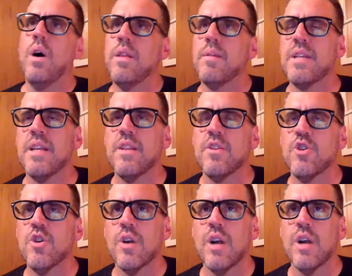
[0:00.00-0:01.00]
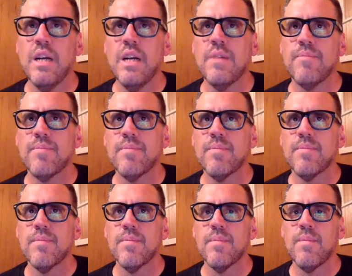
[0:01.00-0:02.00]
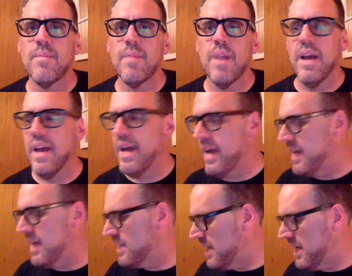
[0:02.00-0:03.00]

let's see. The Jura and